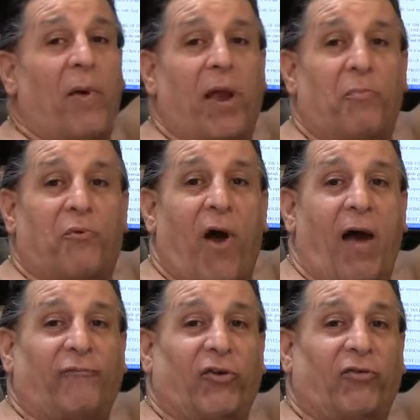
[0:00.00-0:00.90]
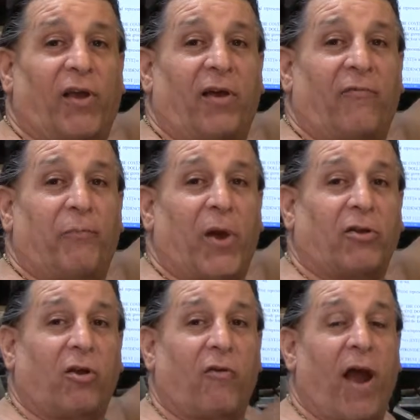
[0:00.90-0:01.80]
and prophecy of
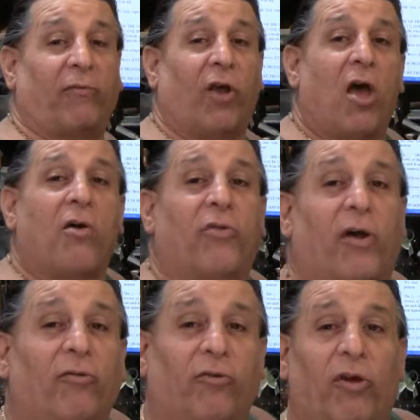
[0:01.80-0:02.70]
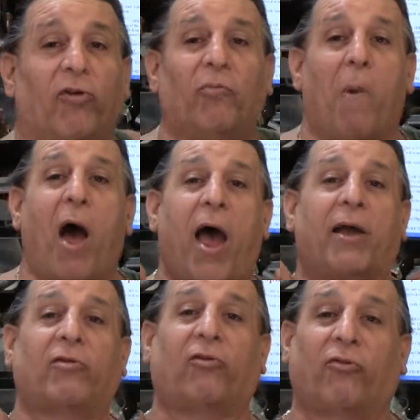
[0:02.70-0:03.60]
pictographs. This is
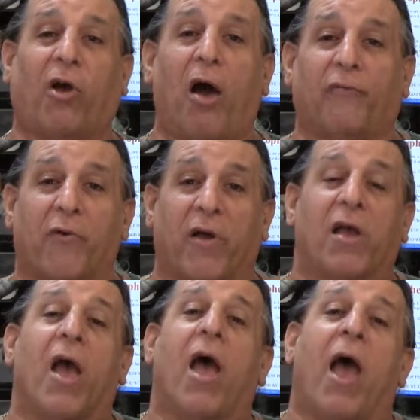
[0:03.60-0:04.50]
my discovery.